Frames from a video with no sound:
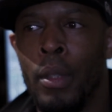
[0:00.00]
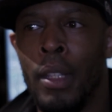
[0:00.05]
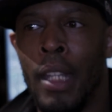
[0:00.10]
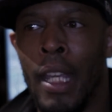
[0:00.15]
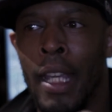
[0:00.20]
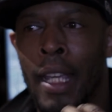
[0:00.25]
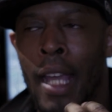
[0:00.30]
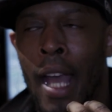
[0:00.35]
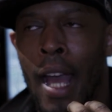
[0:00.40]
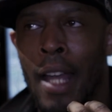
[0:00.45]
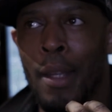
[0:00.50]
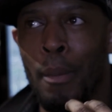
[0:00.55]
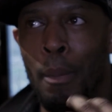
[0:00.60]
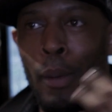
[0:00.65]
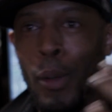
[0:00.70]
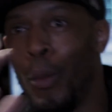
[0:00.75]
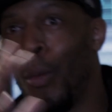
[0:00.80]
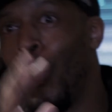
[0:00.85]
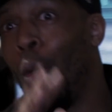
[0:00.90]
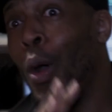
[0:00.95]
They kind of
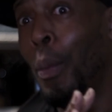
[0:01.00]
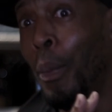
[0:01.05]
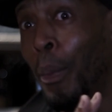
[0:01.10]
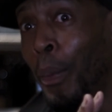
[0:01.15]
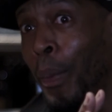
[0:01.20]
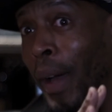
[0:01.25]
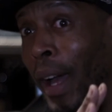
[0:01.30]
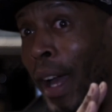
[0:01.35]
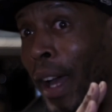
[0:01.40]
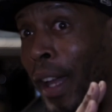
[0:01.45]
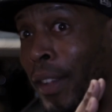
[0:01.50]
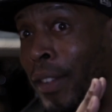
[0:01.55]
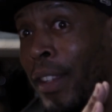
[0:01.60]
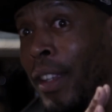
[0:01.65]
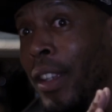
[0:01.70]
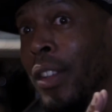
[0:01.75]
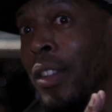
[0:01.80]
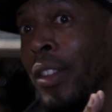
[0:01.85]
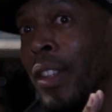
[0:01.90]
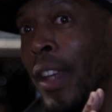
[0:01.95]
blew up at a
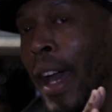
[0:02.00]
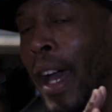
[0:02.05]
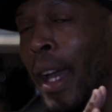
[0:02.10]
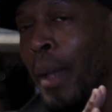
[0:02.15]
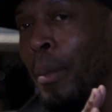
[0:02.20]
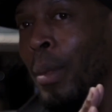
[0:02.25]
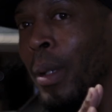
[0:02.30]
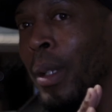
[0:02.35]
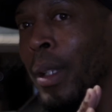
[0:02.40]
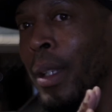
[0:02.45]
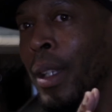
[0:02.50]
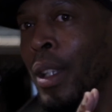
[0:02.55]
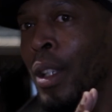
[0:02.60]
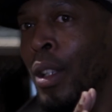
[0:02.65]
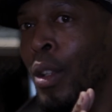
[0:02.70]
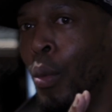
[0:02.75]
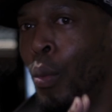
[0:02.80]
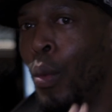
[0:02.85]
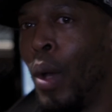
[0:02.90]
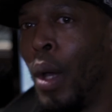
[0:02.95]
certain time
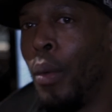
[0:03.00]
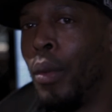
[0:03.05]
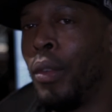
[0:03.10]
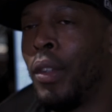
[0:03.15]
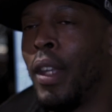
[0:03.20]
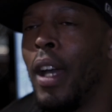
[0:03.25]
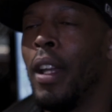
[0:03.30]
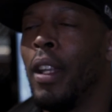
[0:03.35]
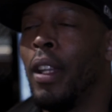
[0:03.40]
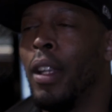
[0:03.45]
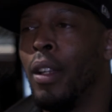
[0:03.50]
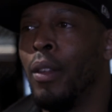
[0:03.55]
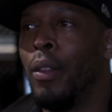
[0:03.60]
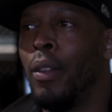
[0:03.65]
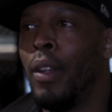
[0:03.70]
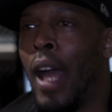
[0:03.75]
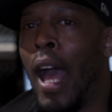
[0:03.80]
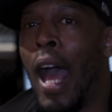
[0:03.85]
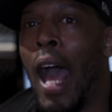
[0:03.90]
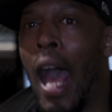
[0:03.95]
where it was kind of
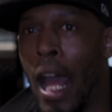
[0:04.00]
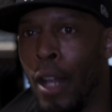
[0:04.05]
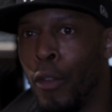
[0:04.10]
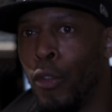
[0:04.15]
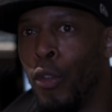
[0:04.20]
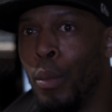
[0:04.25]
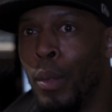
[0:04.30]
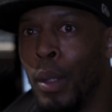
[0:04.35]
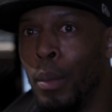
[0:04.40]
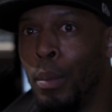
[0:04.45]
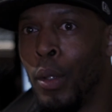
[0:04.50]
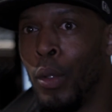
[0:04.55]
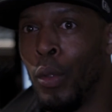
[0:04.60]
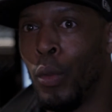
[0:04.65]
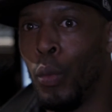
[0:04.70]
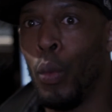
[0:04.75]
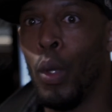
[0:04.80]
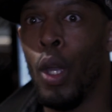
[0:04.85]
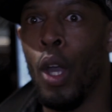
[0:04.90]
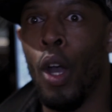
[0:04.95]
hard for me,
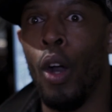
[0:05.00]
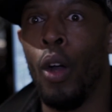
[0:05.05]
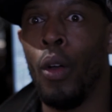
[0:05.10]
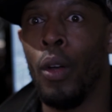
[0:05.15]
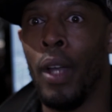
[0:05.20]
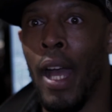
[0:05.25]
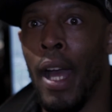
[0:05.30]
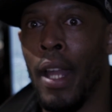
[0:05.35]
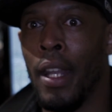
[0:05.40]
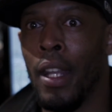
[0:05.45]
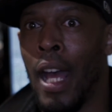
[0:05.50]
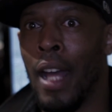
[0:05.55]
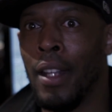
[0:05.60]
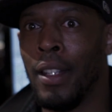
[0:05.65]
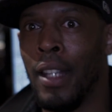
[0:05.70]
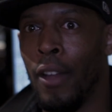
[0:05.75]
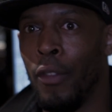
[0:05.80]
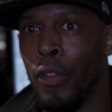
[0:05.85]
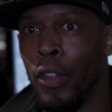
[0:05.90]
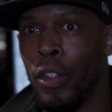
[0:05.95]
because we all kind of
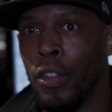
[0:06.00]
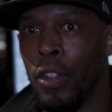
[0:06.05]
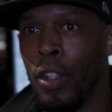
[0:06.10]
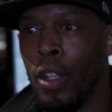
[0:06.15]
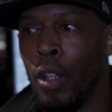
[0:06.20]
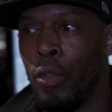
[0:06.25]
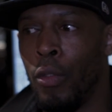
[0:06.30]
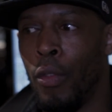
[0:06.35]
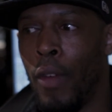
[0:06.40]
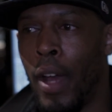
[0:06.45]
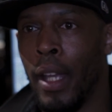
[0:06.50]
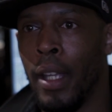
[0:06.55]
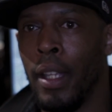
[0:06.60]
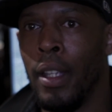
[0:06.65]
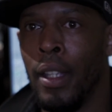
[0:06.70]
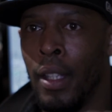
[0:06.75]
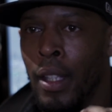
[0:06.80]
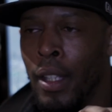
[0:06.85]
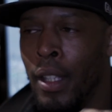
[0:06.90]
had that vision of, right,